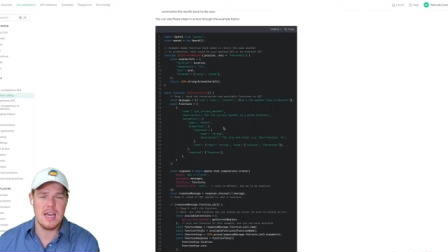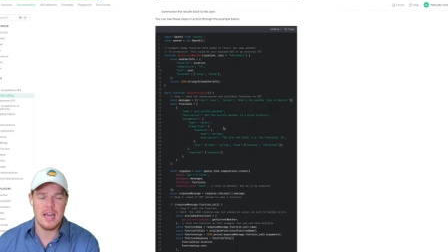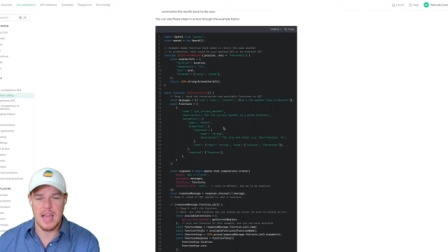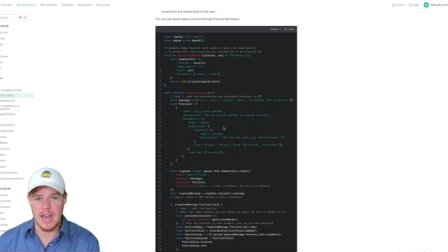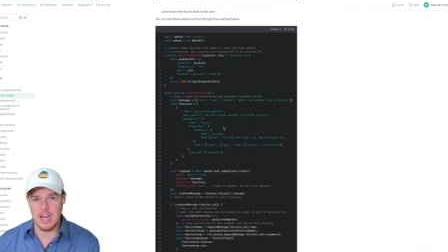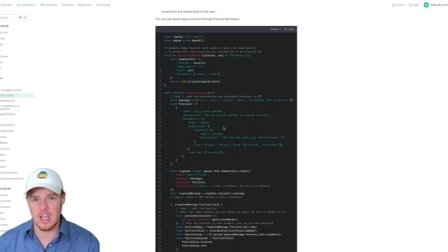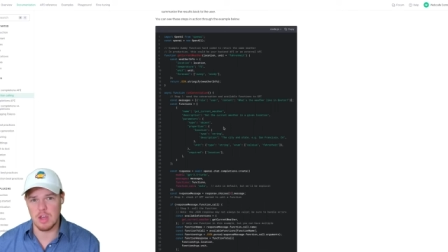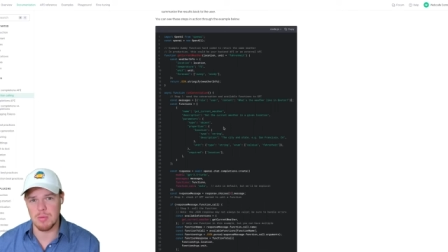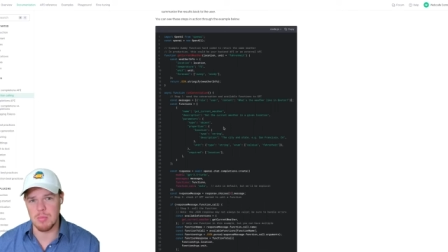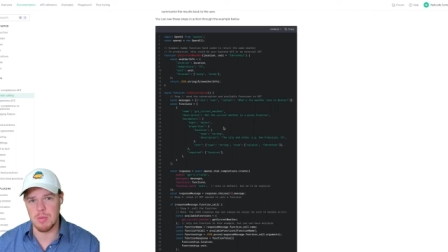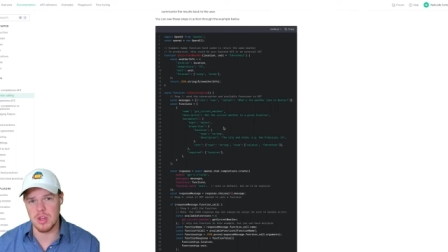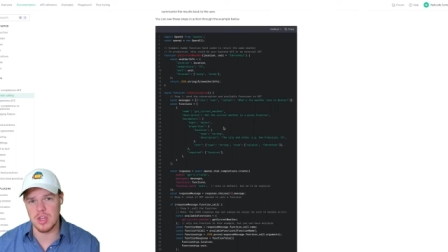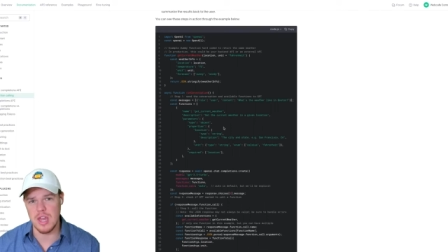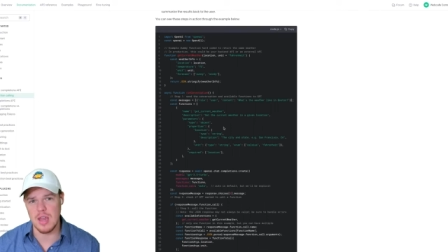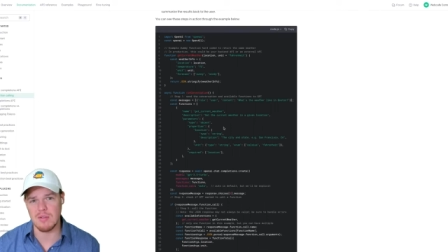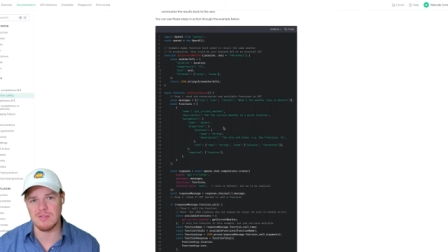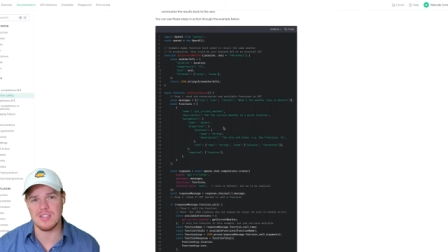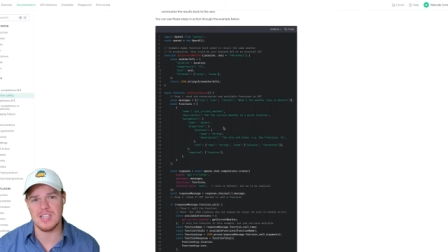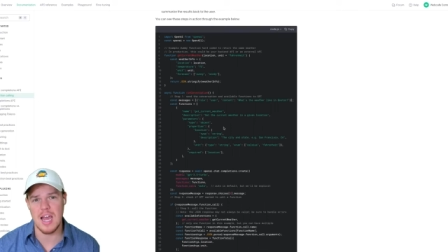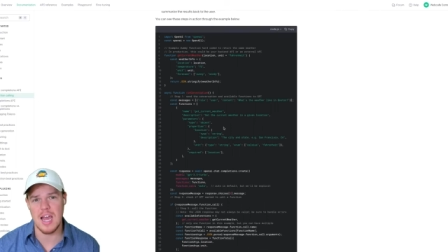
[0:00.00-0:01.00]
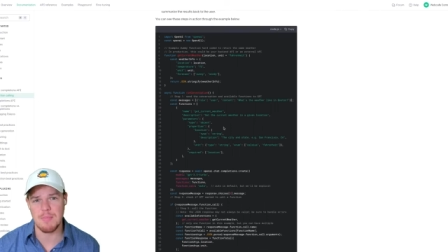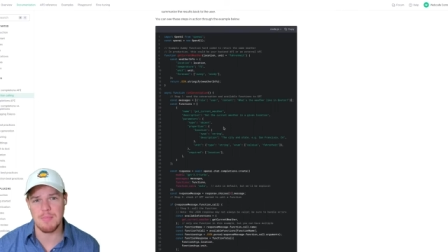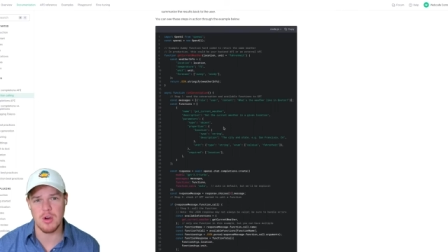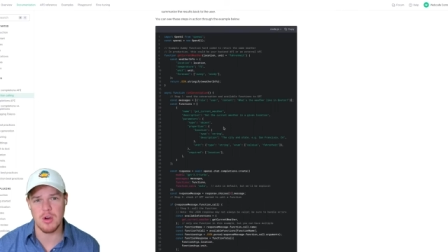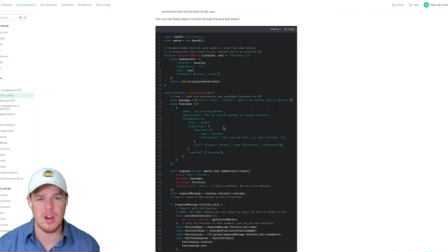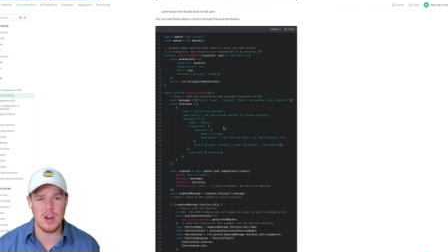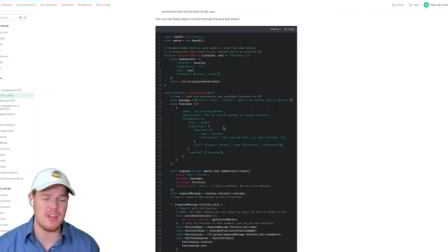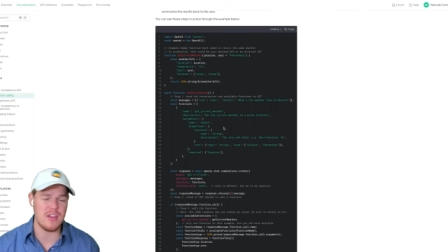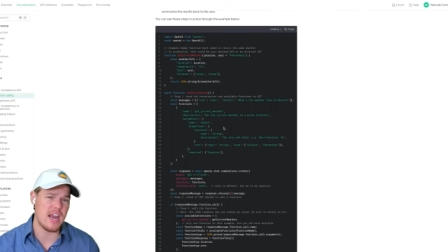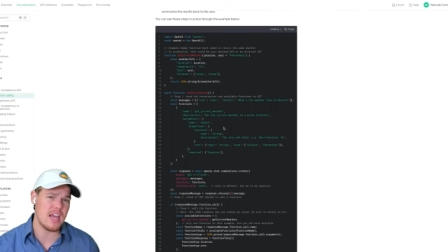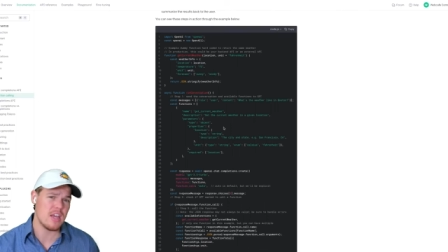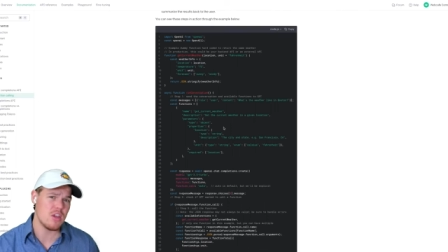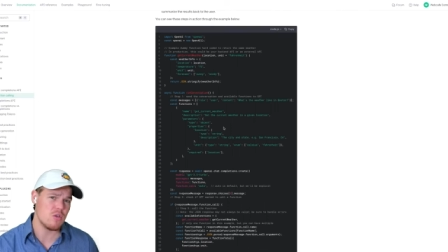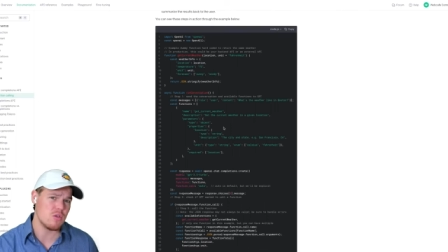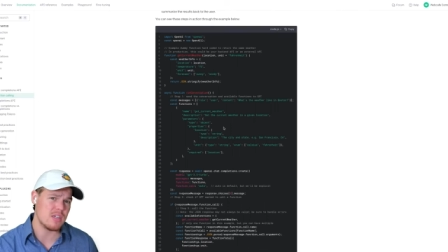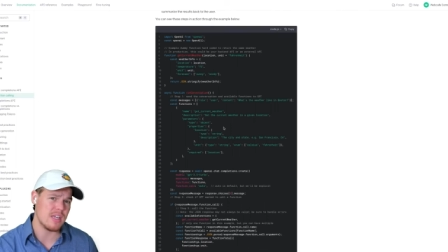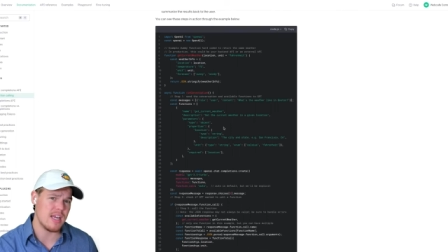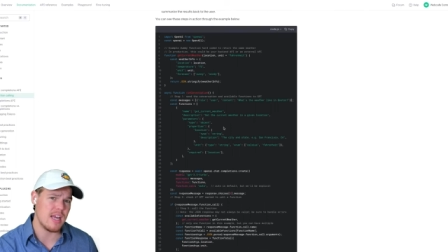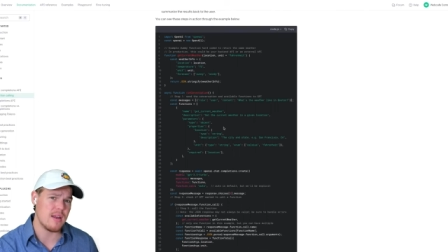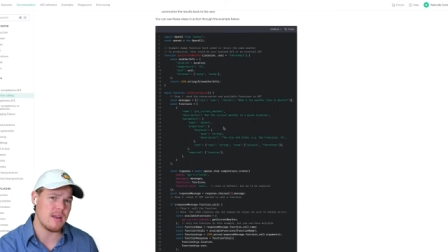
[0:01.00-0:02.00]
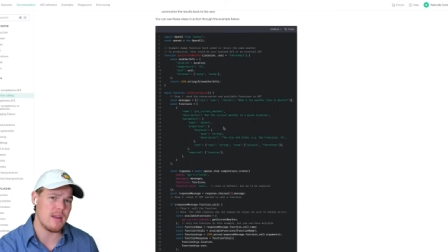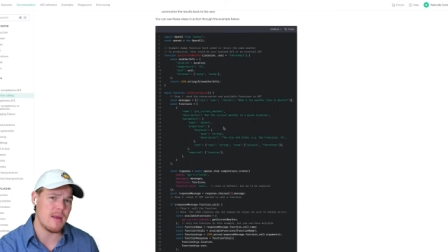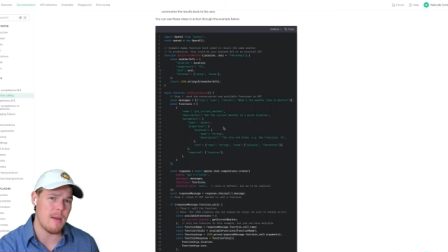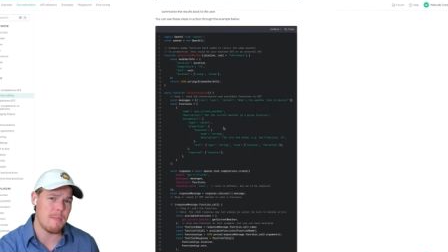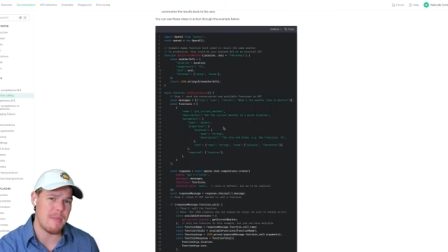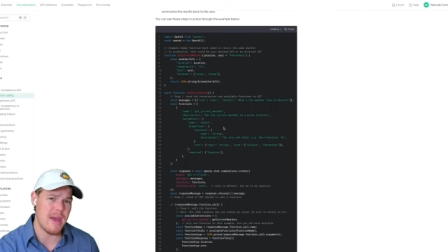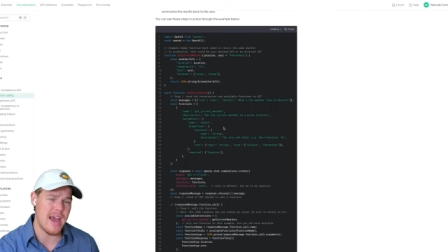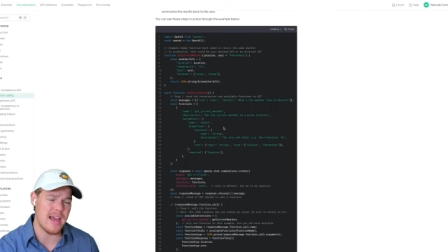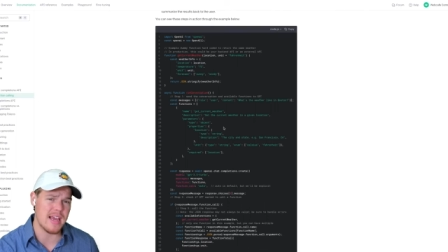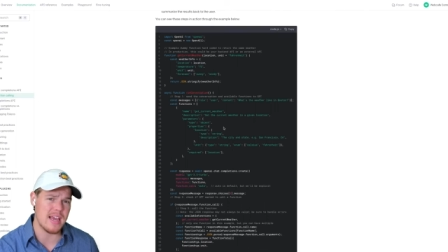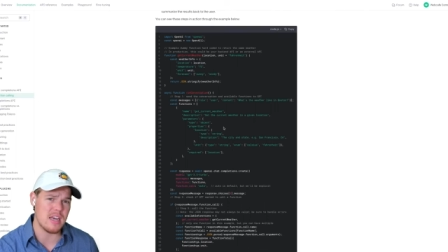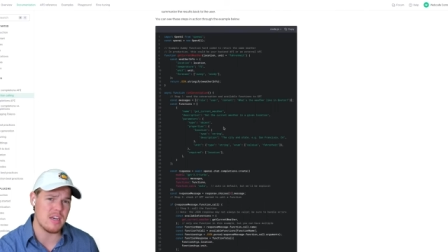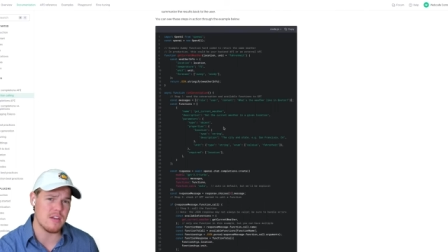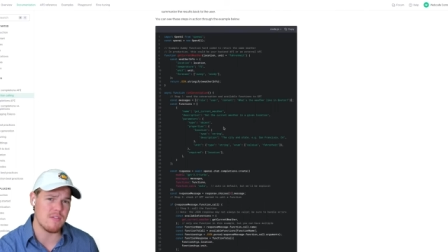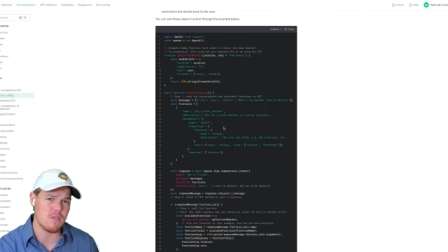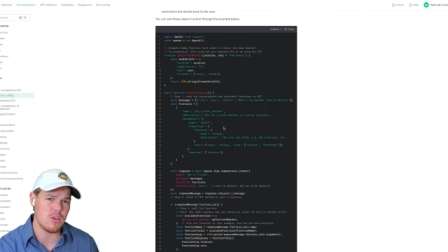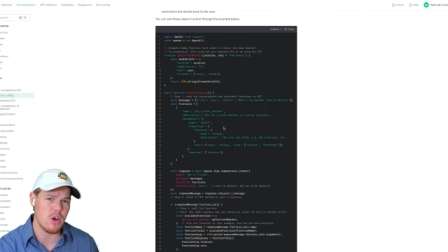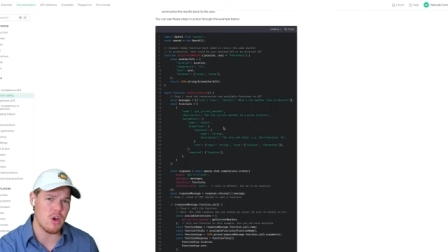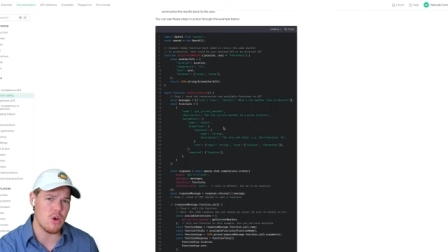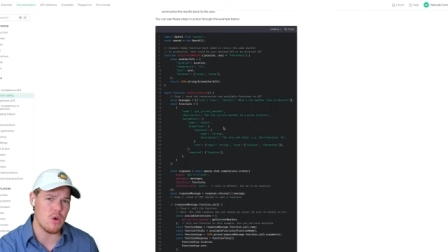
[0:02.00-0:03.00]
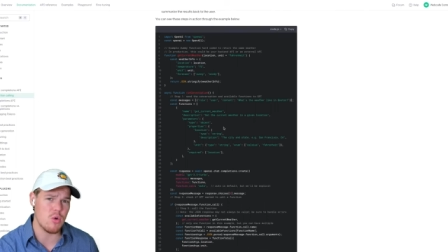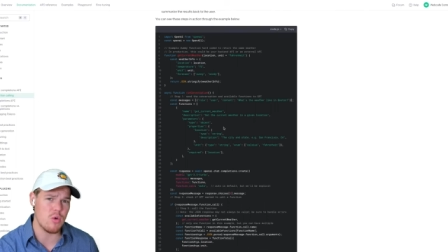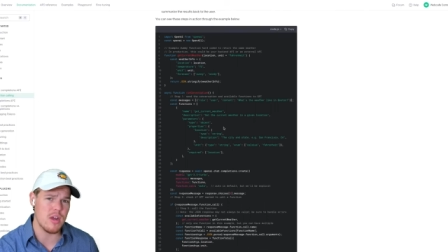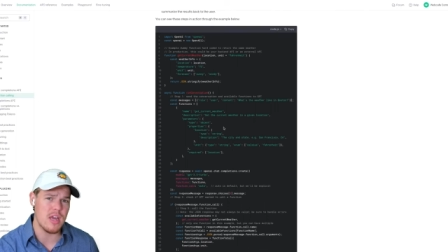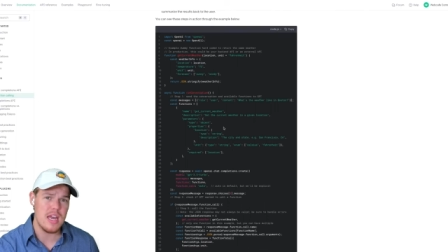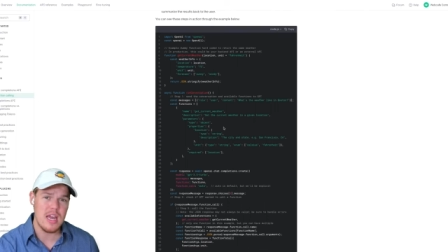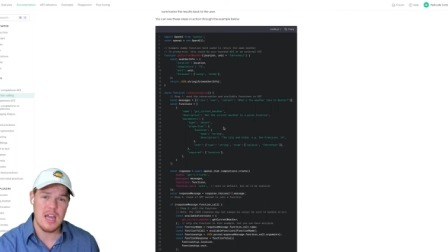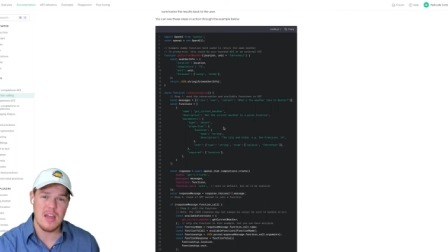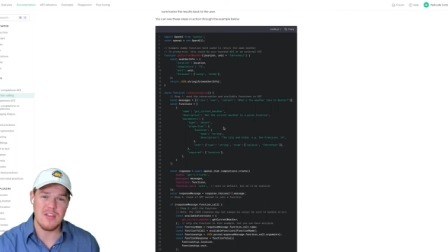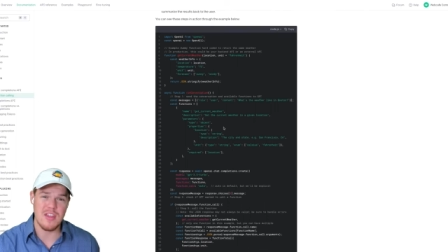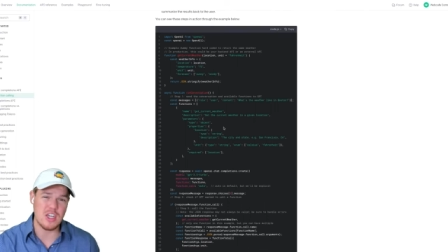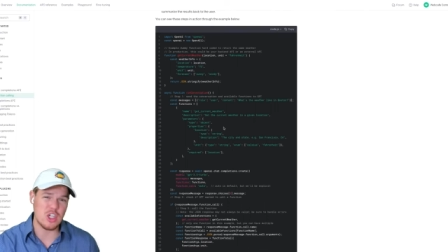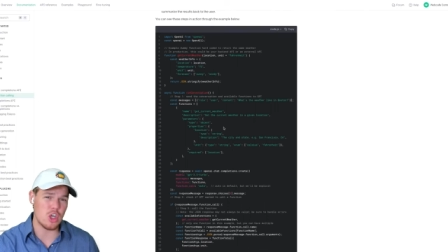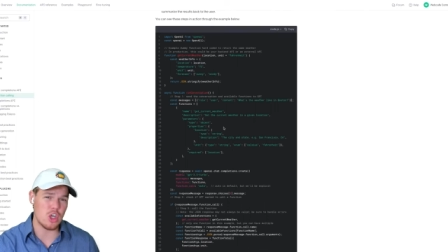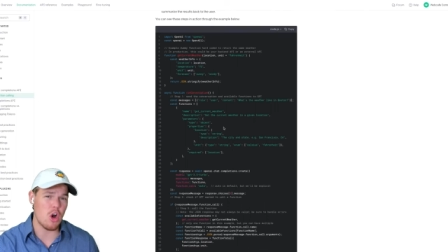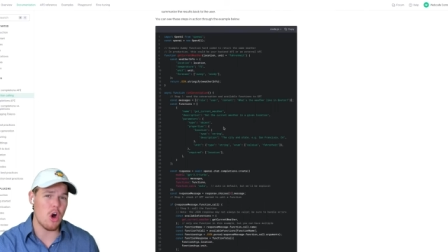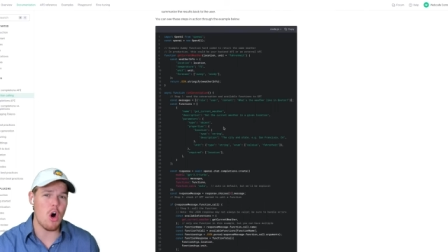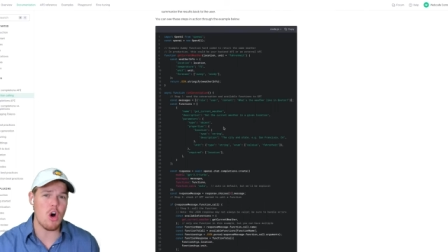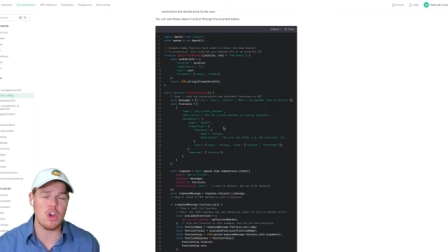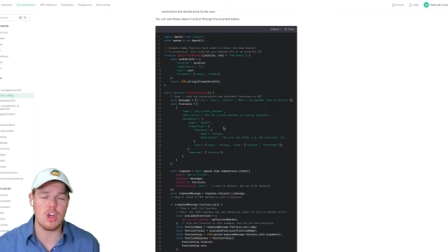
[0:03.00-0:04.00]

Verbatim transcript: and I communicate with Zapier, and then I use it in a back end of code. They should all